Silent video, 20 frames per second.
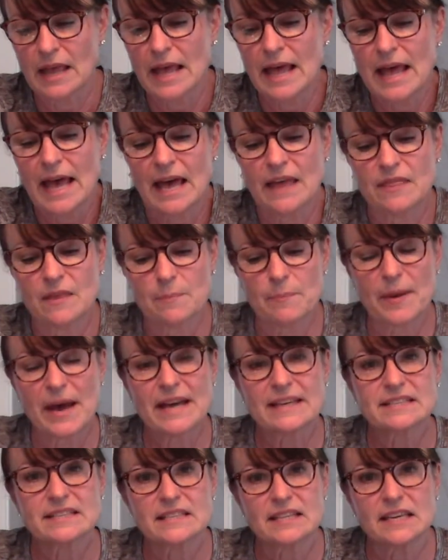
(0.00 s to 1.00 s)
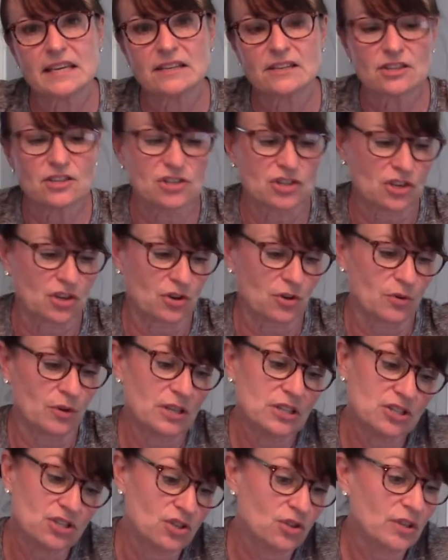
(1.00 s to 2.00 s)
And the best thing to do
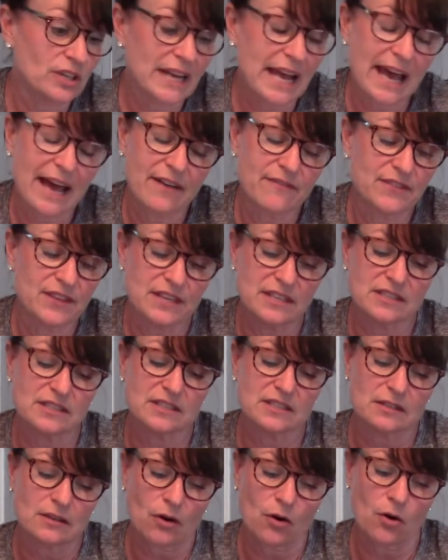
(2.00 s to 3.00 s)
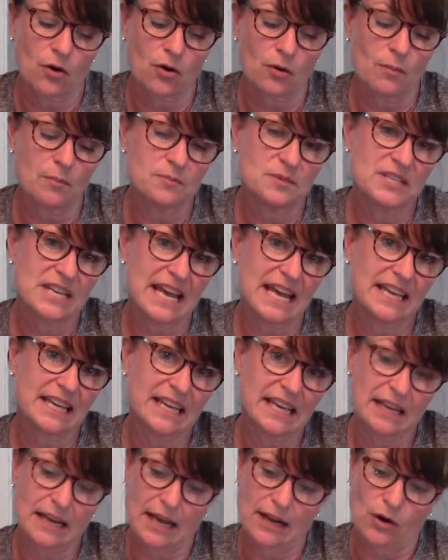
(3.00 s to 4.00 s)
is you can have this, take
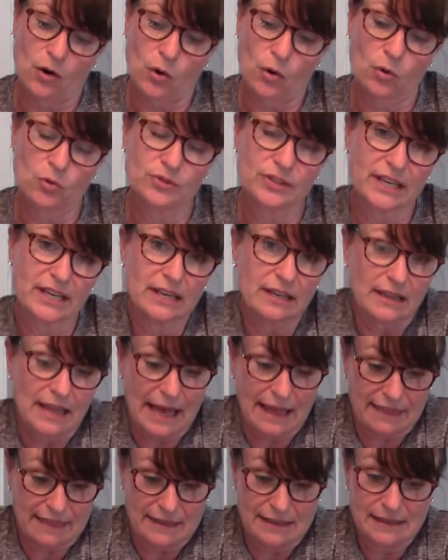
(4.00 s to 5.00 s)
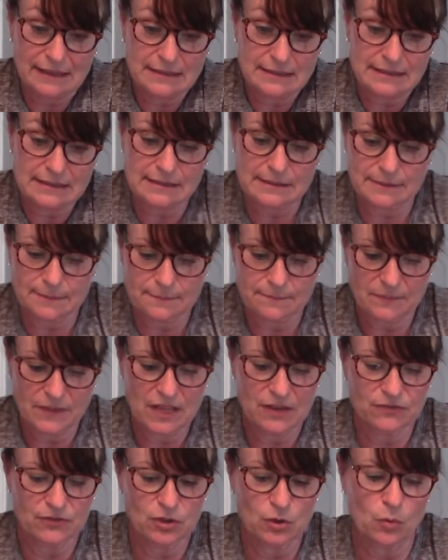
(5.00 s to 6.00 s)
it and hold it like this
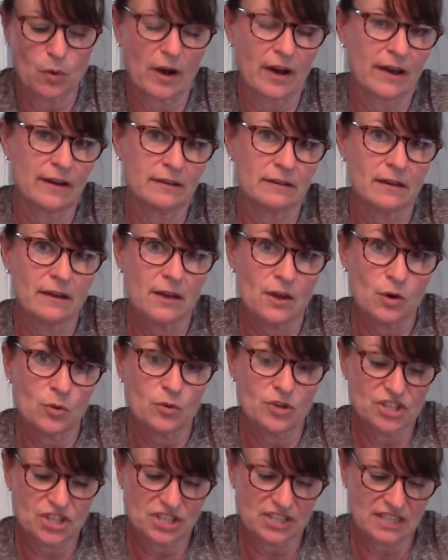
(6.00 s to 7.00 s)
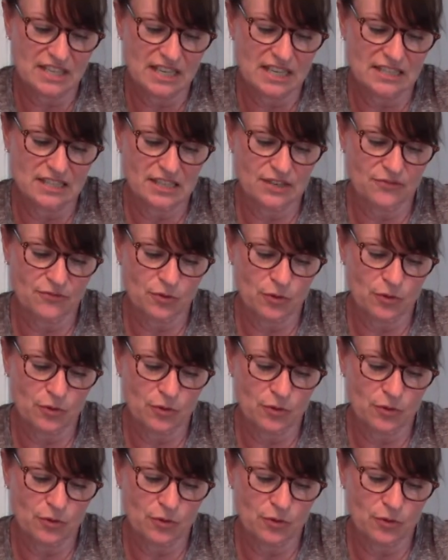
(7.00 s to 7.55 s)
if you want, which is easy for